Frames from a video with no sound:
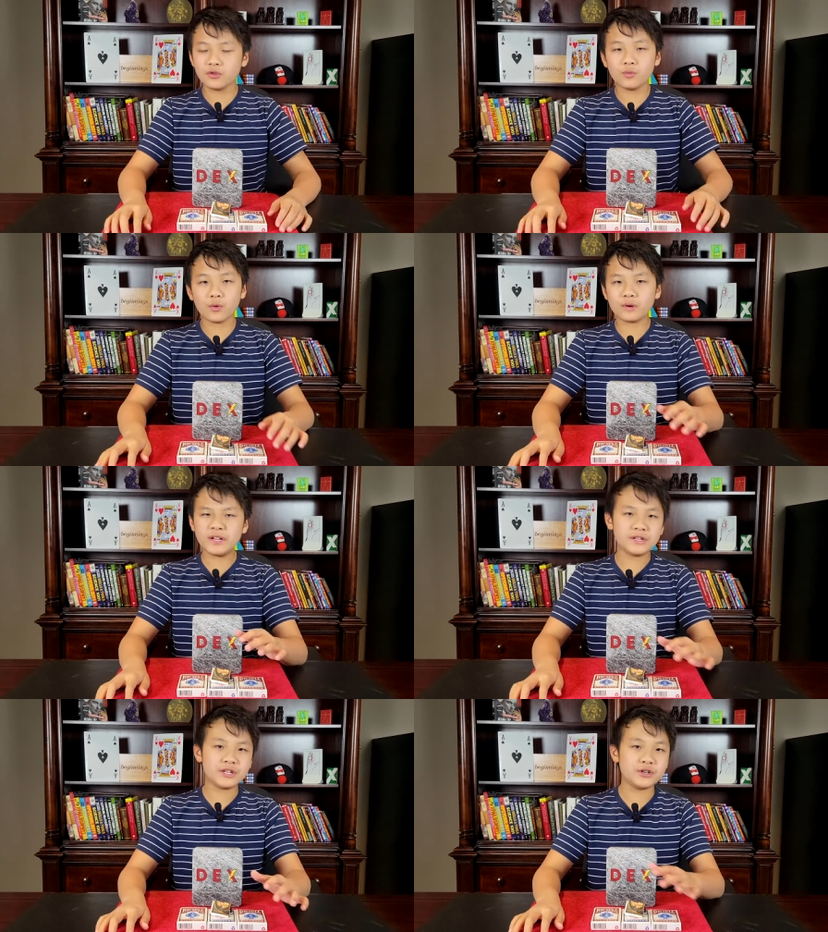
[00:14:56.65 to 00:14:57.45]
You won't
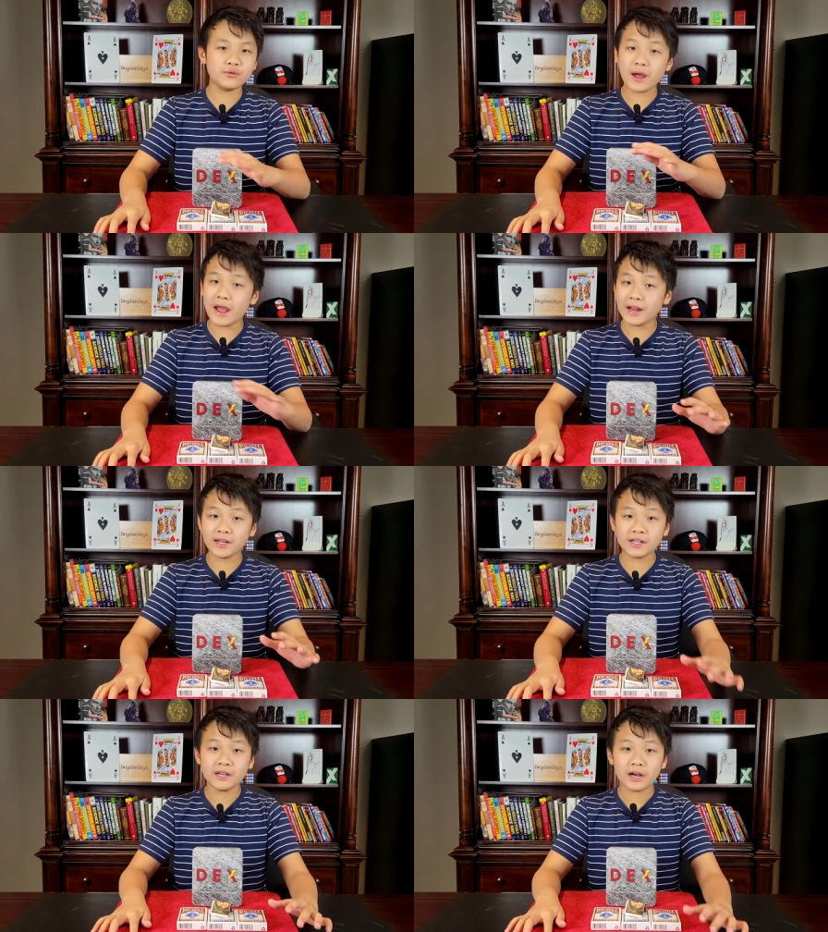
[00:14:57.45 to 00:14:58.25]
need to do
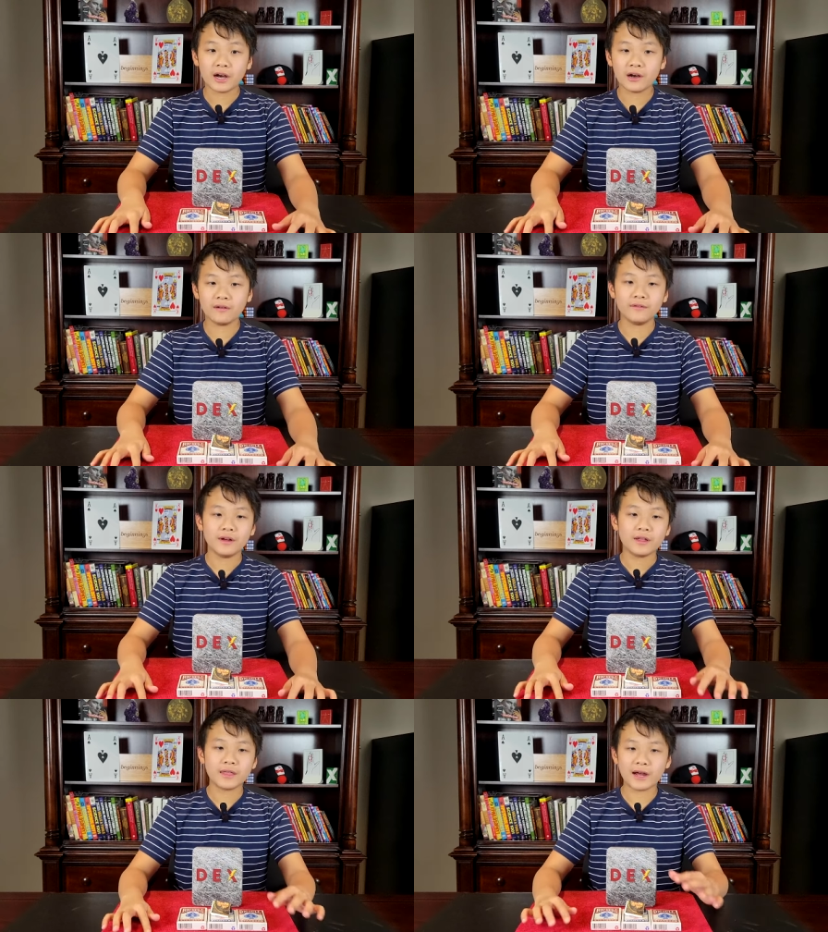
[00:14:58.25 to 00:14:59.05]
any of
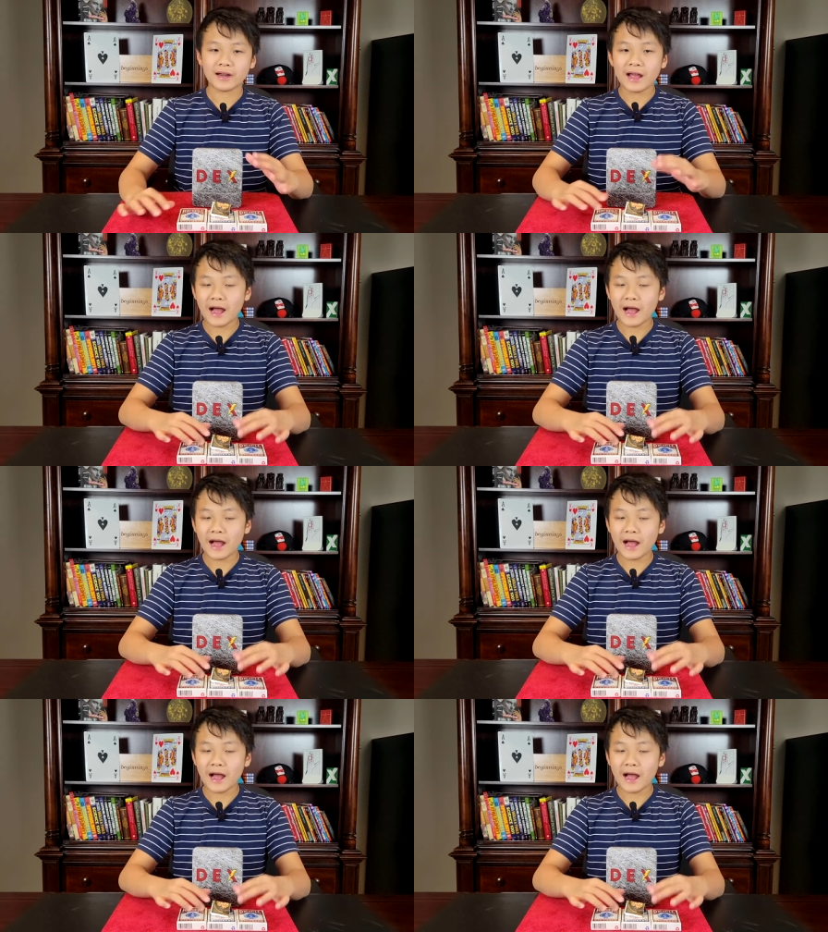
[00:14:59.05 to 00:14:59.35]
that.